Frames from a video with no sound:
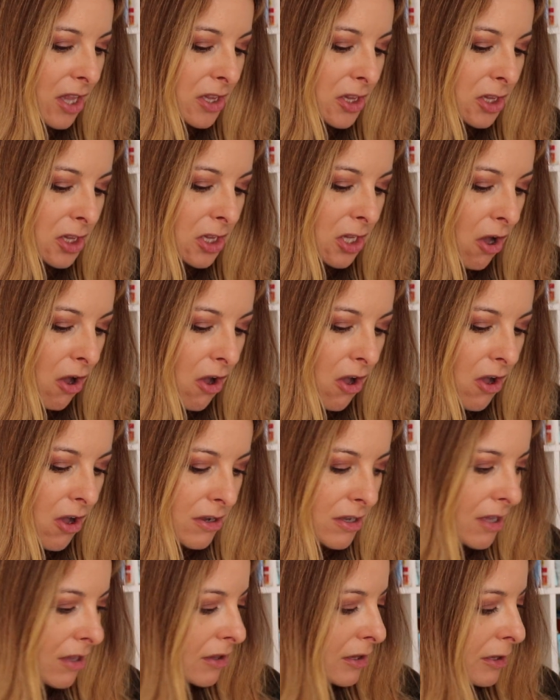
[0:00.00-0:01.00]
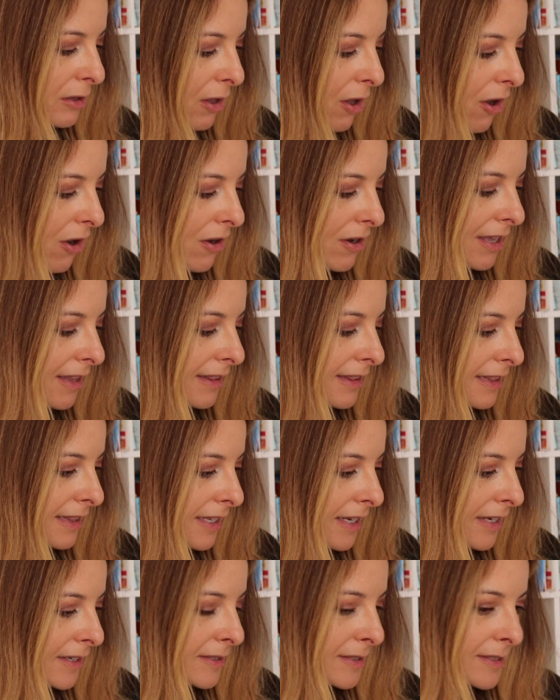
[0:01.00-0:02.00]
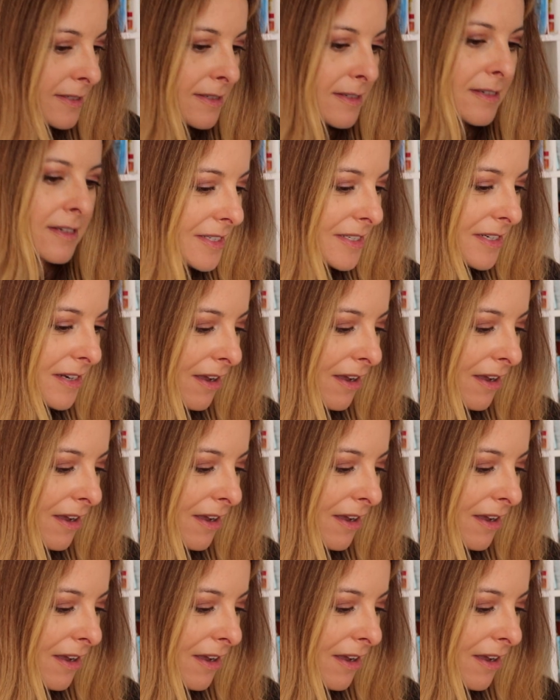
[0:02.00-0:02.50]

long list